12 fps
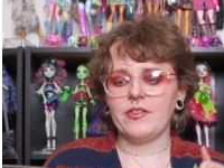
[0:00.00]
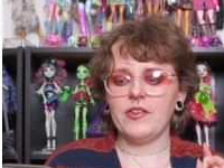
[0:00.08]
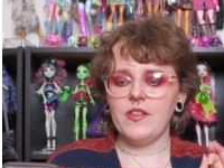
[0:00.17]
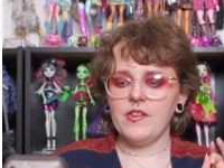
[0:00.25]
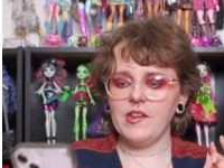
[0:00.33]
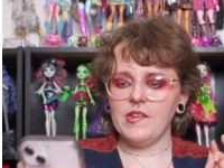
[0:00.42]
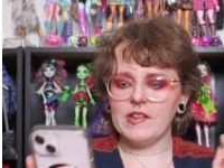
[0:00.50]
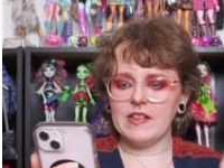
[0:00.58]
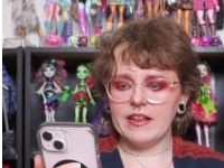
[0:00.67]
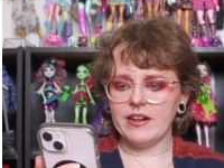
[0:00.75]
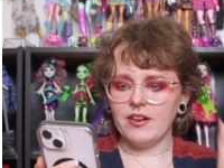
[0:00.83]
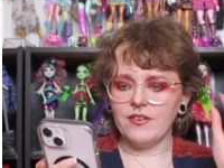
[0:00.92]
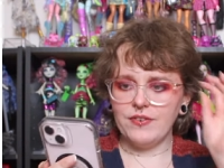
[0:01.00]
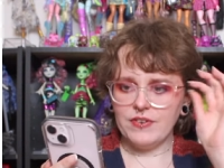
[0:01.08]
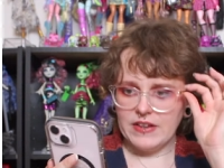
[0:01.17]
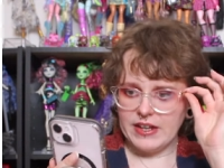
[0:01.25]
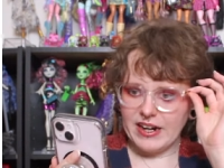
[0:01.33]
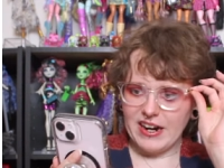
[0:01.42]
So this is Little
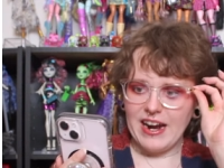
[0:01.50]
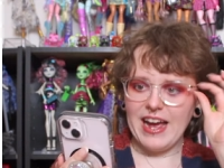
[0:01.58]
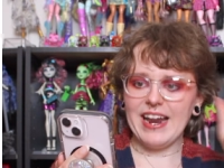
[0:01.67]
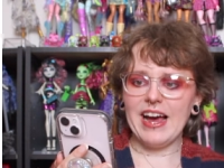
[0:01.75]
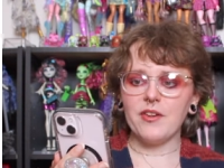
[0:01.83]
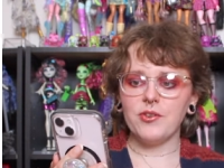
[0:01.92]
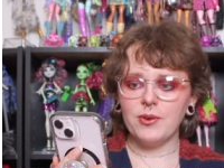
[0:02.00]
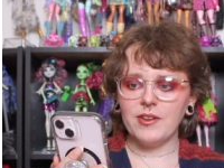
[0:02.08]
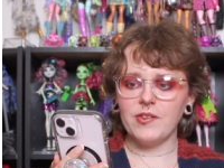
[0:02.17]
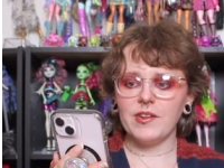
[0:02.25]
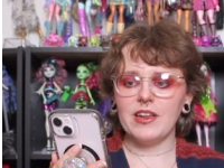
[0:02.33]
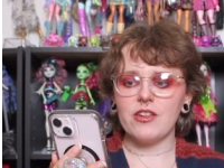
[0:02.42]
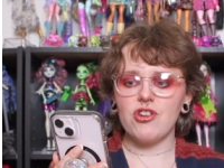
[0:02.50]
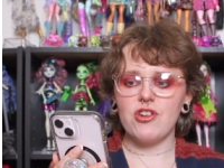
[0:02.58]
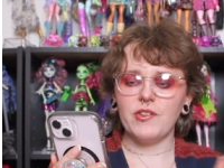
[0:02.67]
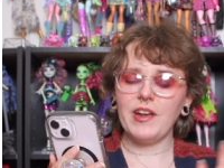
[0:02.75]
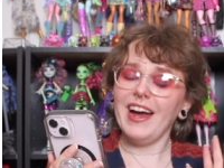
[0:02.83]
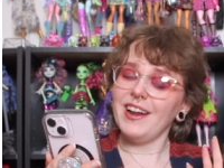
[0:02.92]
Flitter, and as you can see,
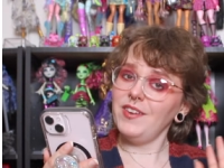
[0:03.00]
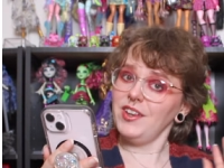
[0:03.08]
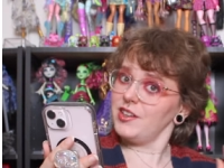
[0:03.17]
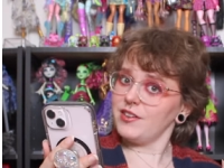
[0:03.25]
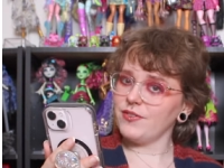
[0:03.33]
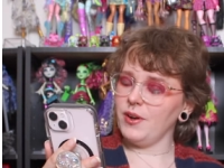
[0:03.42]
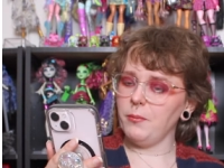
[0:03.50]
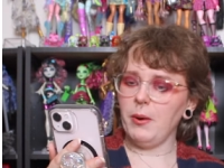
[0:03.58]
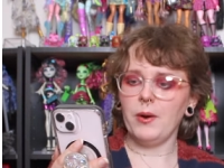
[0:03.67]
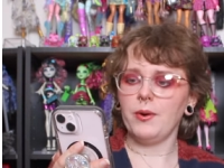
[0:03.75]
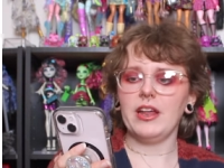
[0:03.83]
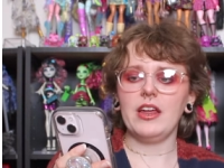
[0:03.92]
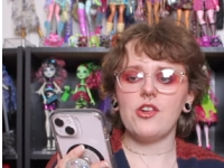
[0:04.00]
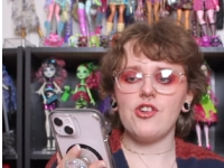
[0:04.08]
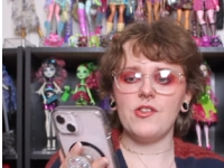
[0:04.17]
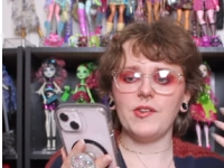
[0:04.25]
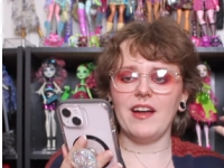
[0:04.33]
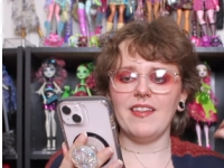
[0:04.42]
she's kind of a different pony.
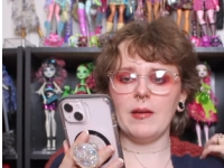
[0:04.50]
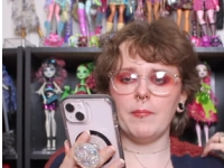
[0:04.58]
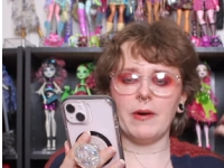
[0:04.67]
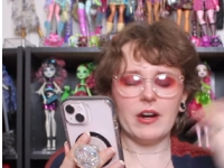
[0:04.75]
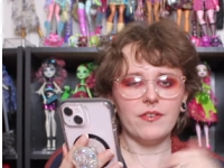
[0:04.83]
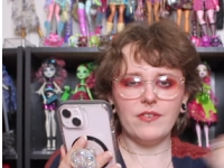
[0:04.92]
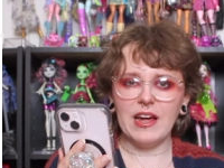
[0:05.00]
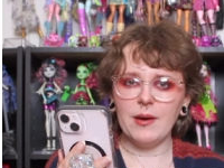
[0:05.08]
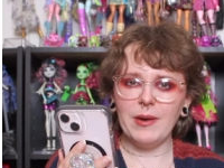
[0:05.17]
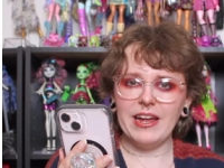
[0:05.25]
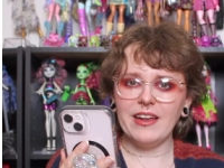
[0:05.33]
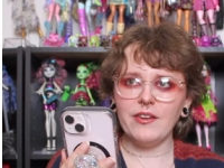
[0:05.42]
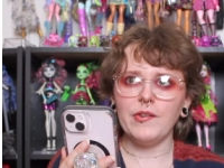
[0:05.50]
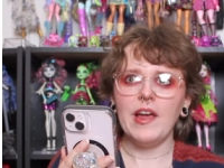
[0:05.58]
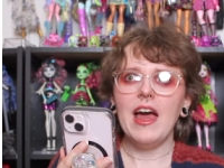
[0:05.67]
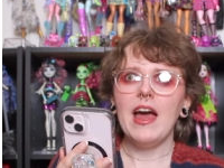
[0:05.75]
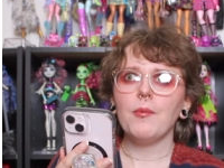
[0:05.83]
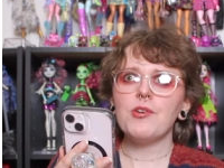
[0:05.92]
She's got like butterfly
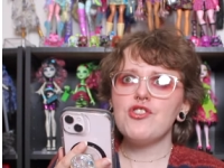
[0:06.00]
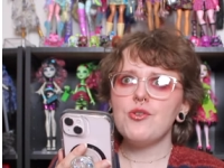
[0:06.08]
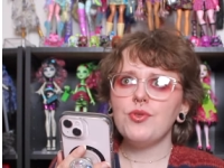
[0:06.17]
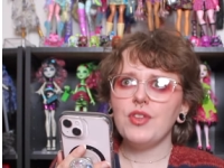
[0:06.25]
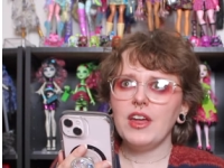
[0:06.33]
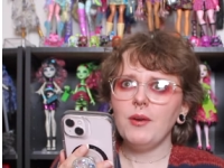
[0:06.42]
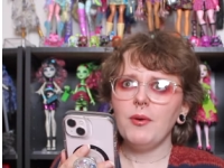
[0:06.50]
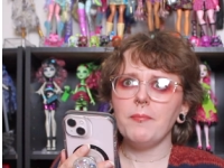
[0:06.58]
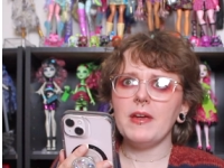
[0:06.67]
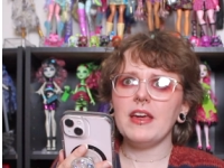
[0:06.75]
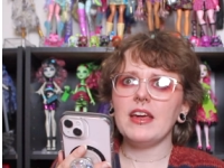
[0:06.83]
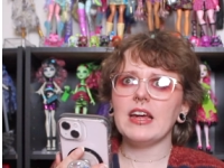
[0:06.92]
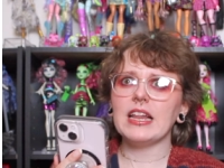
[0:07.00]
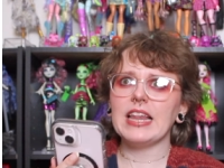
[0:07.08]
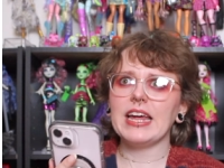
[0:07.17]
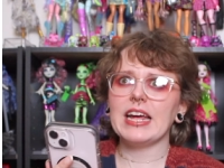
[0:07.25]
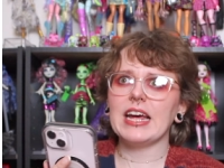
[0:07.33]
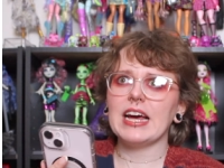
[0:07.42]
wings, which you think would be
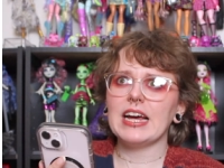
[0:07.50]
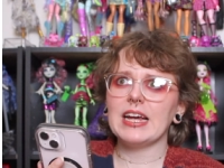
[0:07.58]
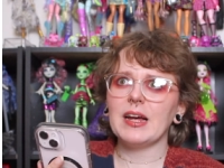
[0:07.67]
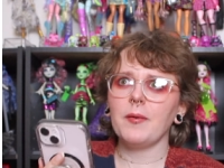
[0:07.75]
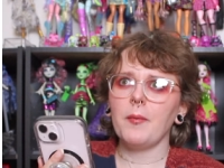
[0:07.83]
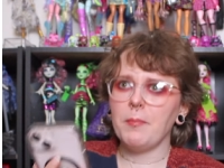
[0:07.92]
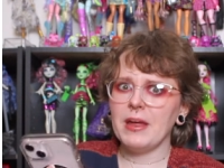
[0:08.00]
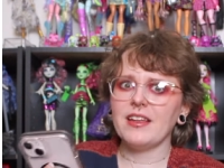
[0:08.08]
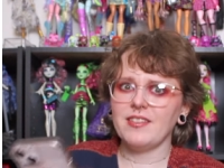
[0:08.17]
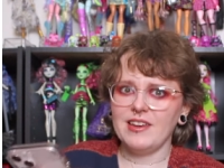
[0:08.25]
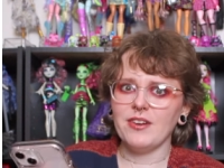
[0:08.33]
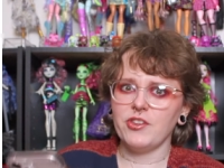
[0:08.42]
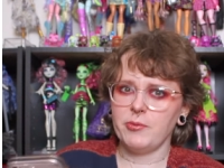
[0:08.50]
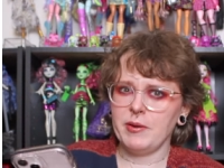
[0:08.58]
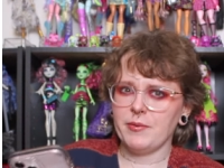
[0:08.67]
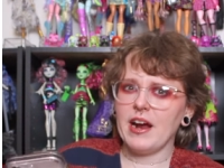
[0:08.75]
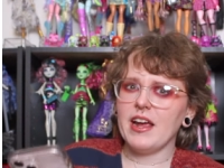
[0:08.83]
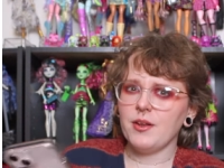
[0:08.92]
like a big deal to me,
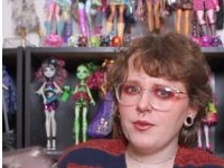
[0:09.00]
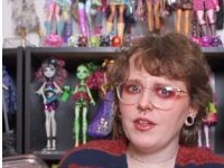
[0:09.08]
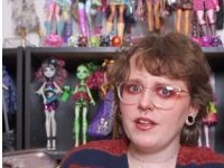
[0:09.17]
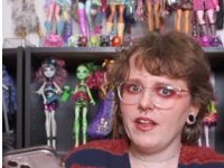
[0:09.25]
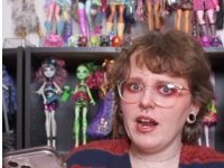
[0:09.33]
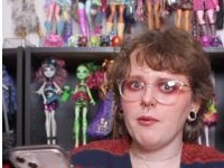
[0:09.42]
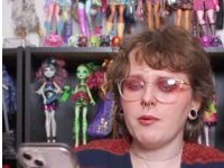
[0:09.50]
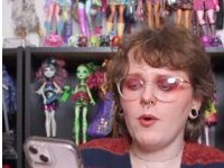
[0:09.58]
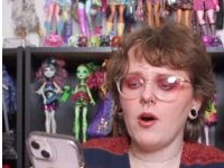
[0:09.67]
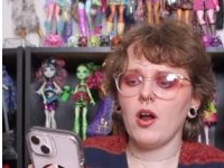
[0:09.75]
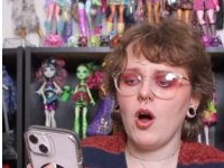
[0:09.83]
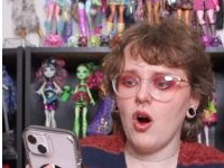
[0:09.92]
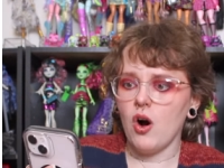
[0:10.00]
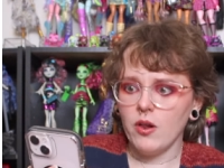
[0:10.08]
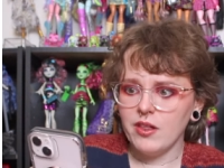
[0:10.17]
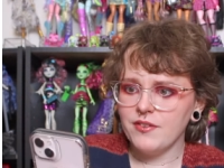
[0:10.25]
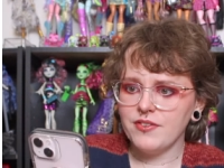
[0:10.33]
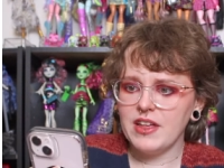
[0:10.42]
right? You'd think that I would want
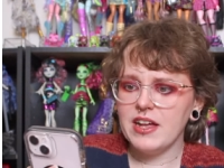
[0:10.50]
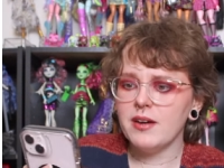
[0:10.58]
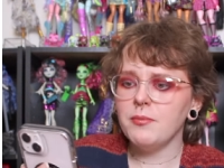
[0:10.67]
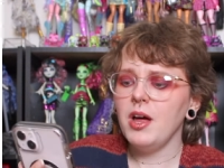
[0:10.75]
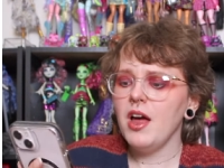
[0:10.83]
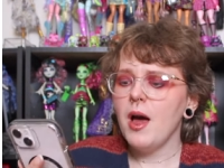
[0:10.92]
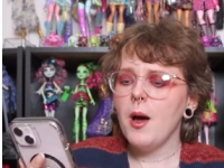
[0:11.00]
all of them.